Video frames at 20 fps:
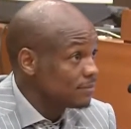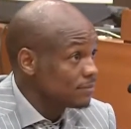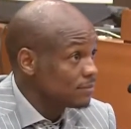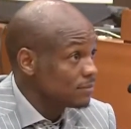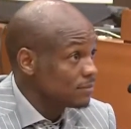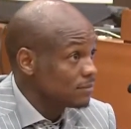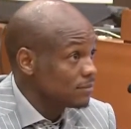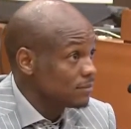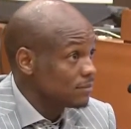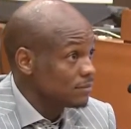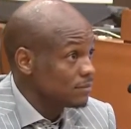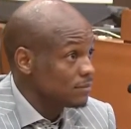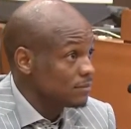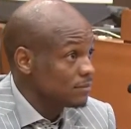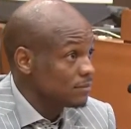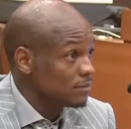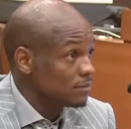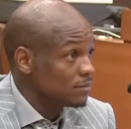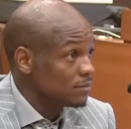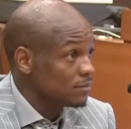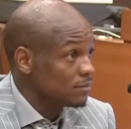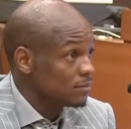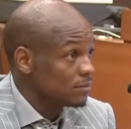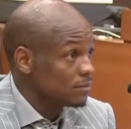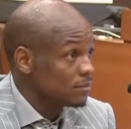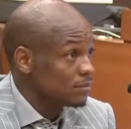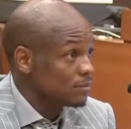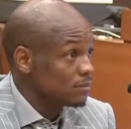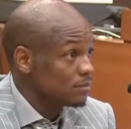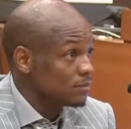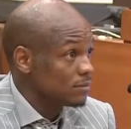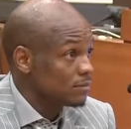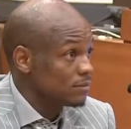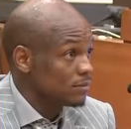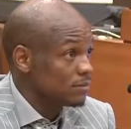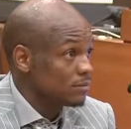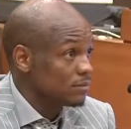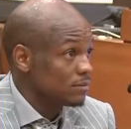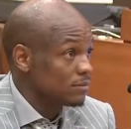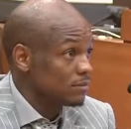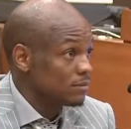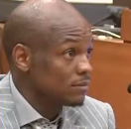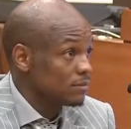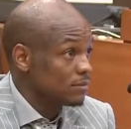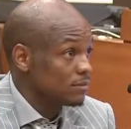(silence)